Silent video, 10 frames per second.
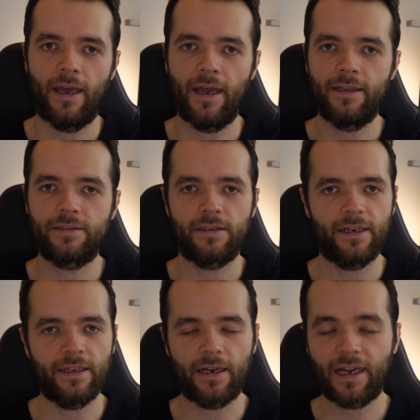and
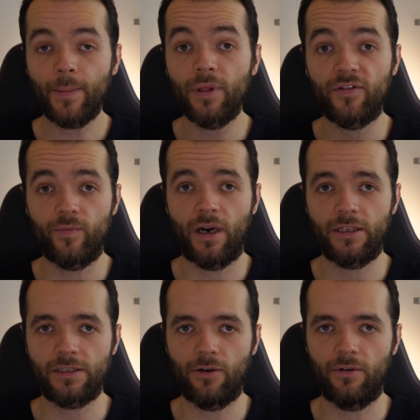in a couple of
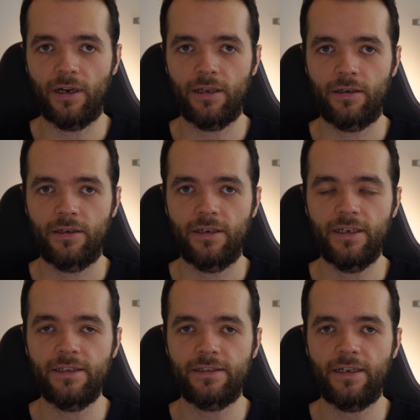months only,
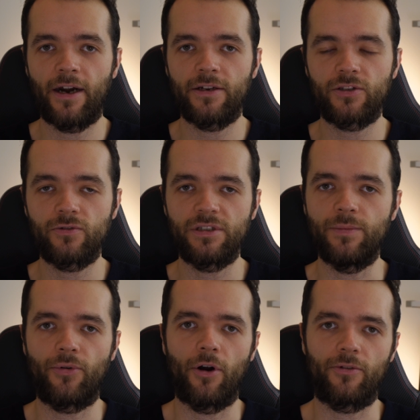he started to see
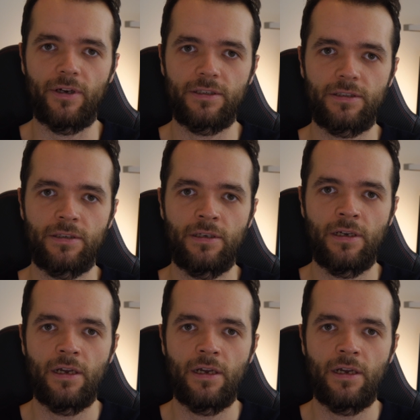progress.